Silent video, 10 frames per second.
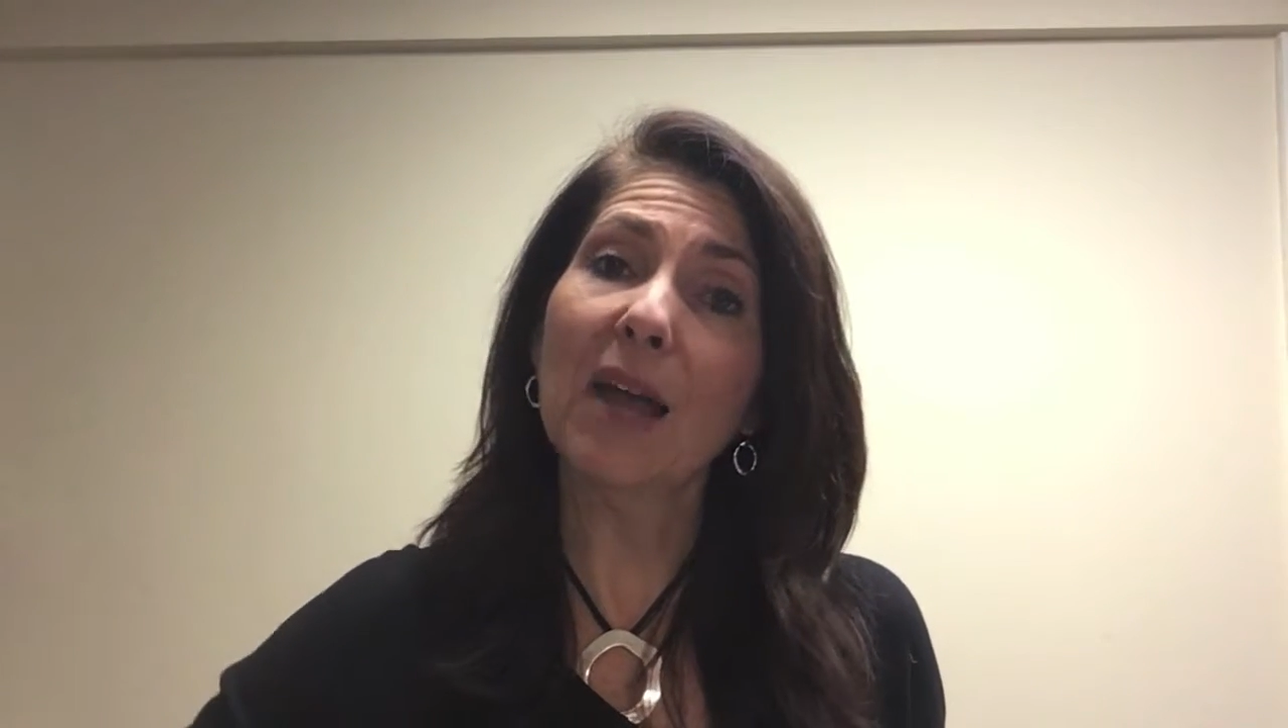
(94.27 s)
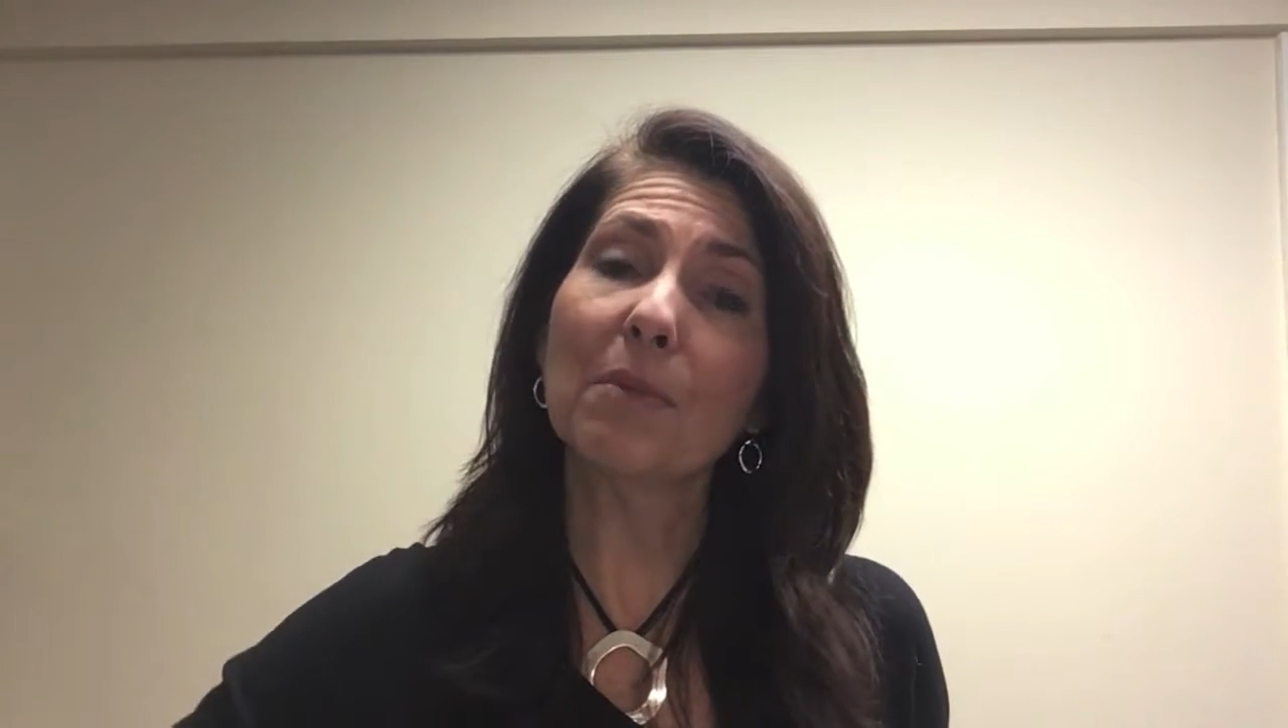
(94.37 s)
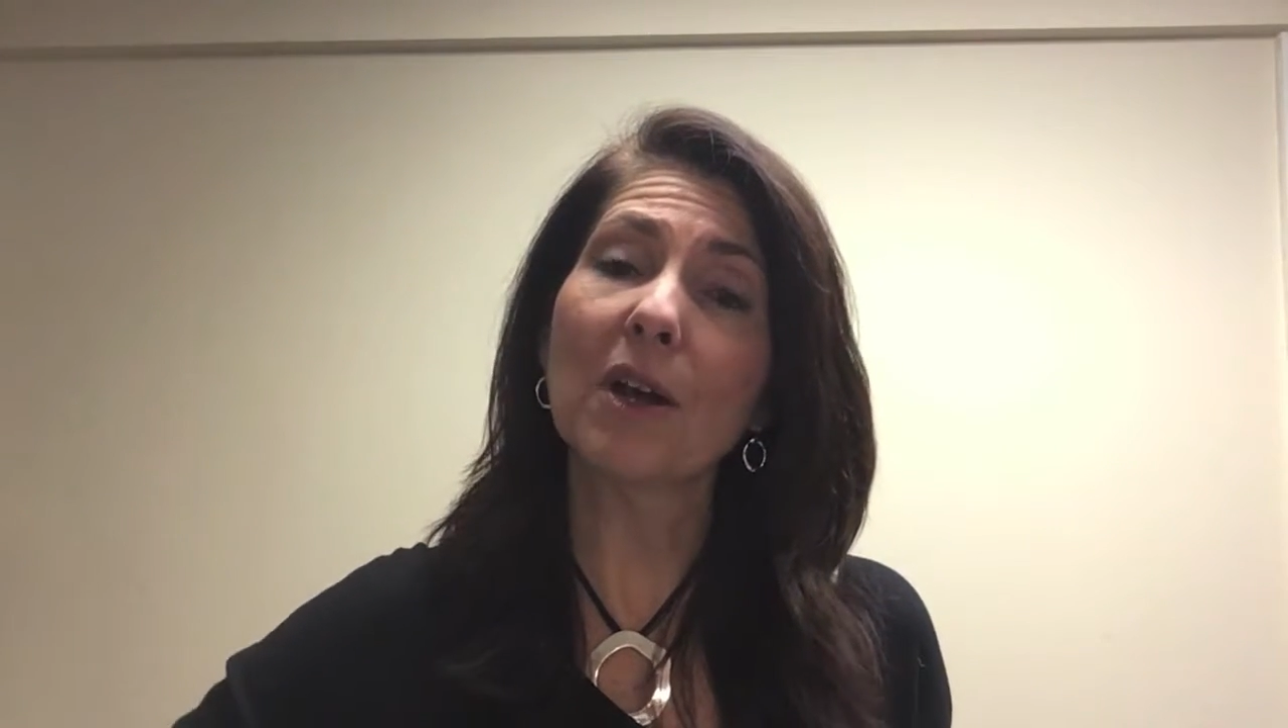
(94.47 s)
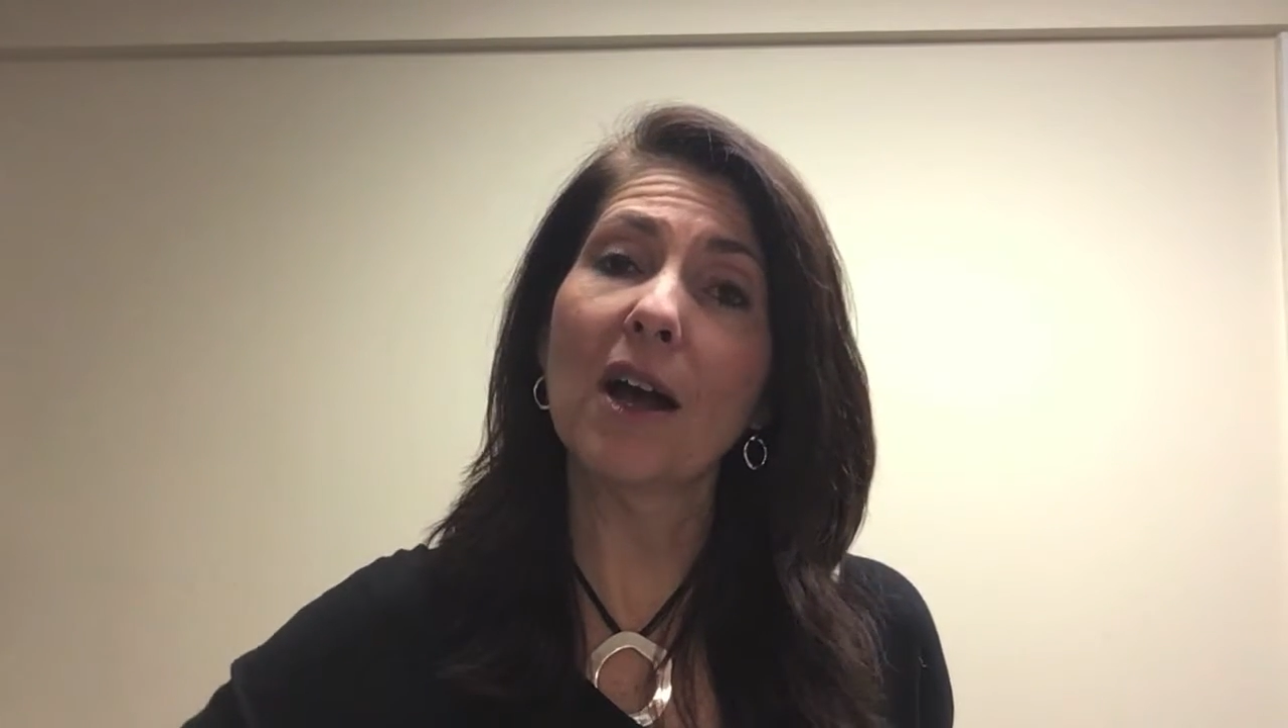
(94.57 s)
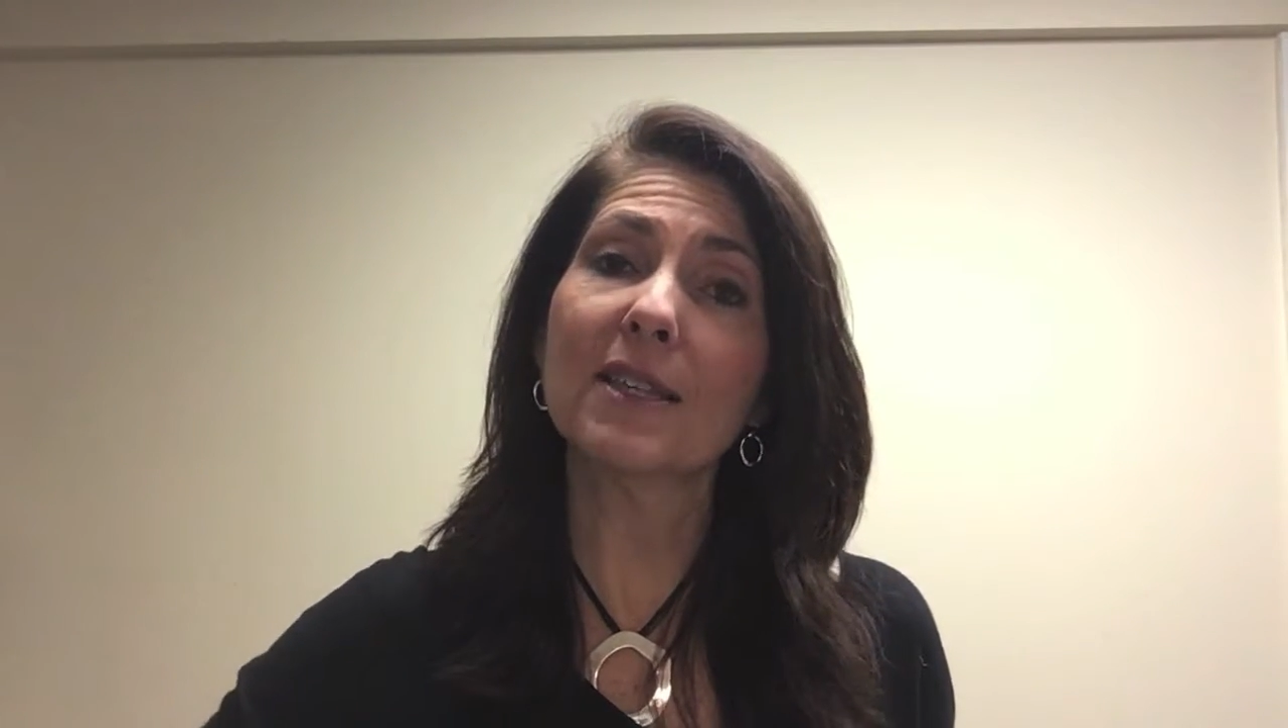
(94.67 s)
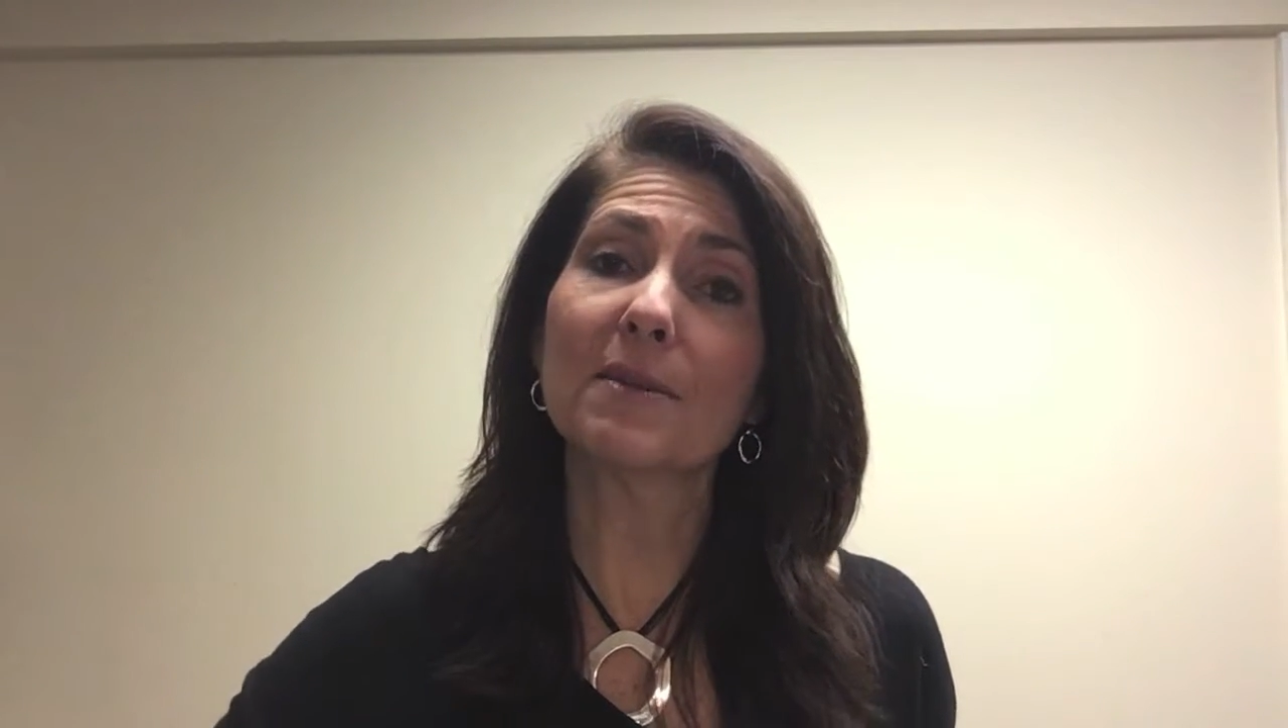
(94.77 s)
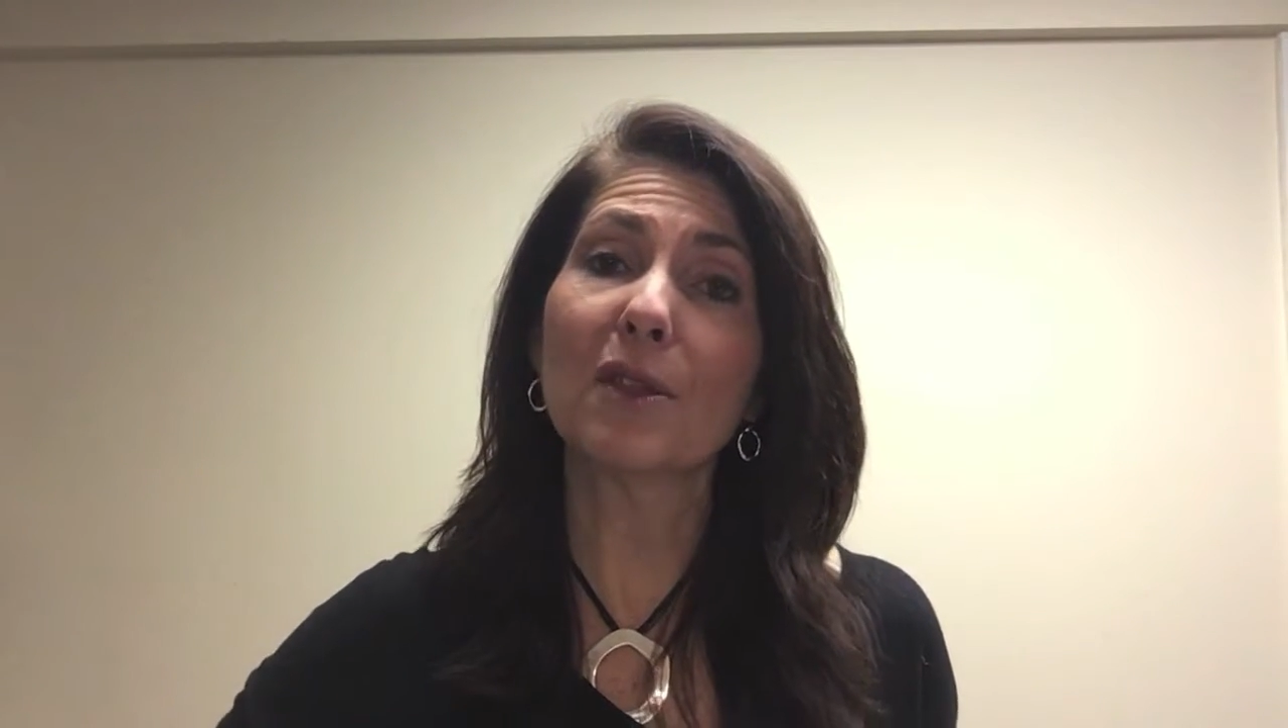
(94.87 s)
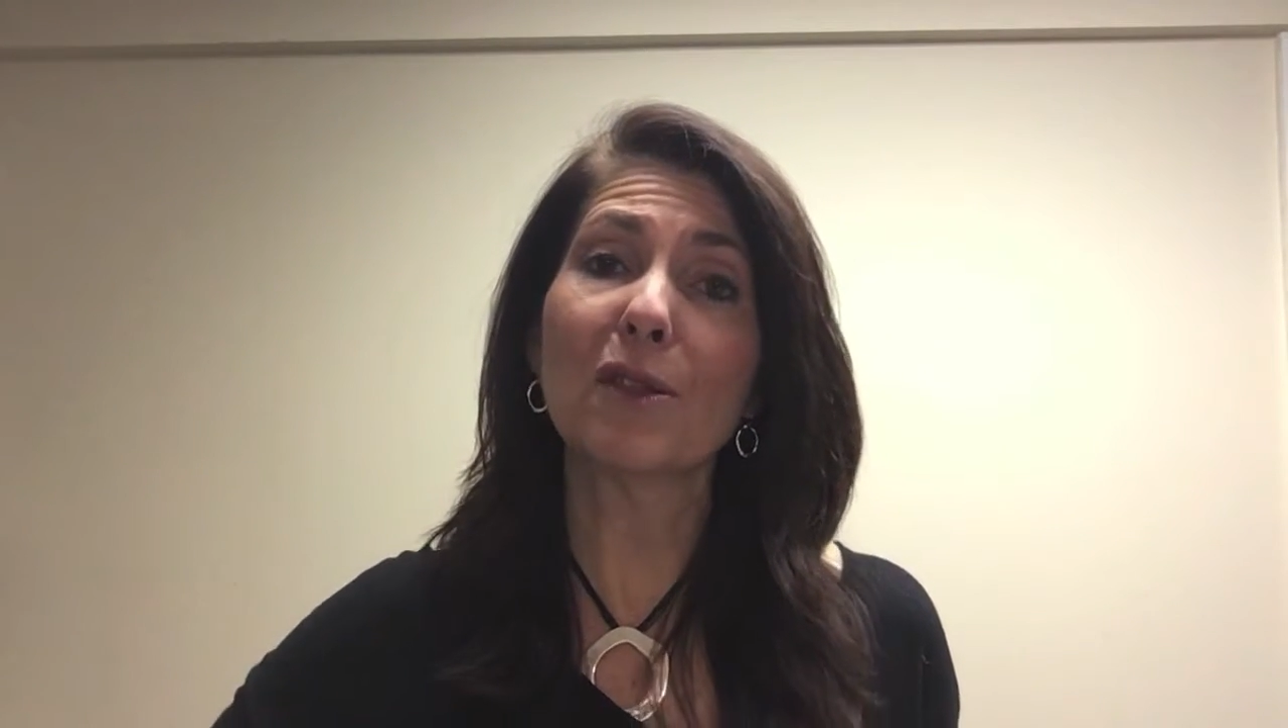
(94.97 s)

because